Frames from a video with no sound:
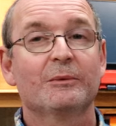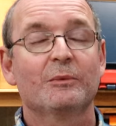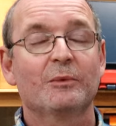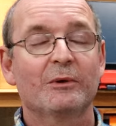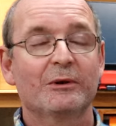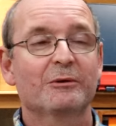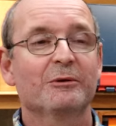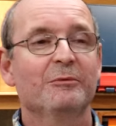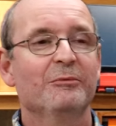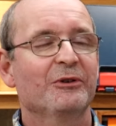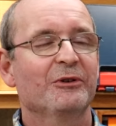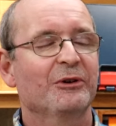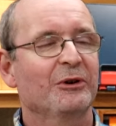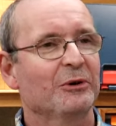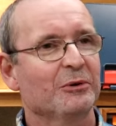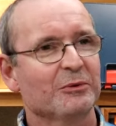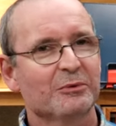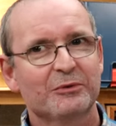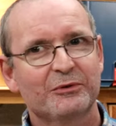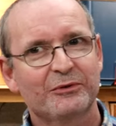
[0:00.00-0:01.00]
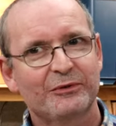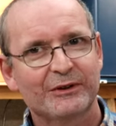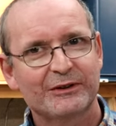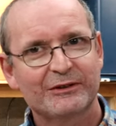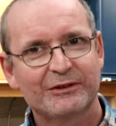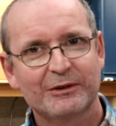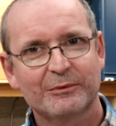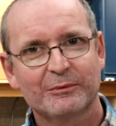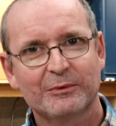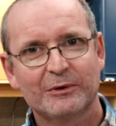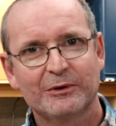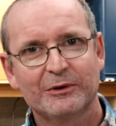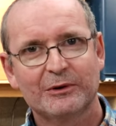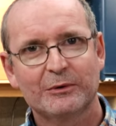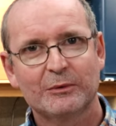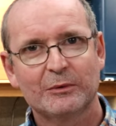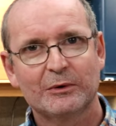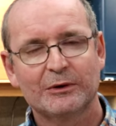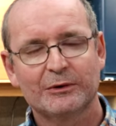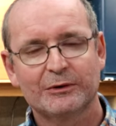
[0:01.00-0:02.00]
Welcome to
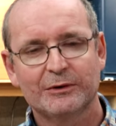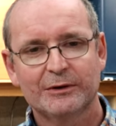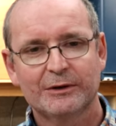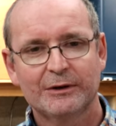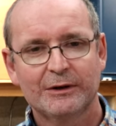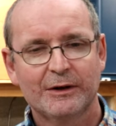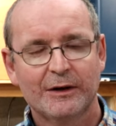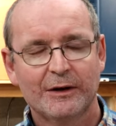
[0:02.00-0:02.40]
Holtonsfixit101,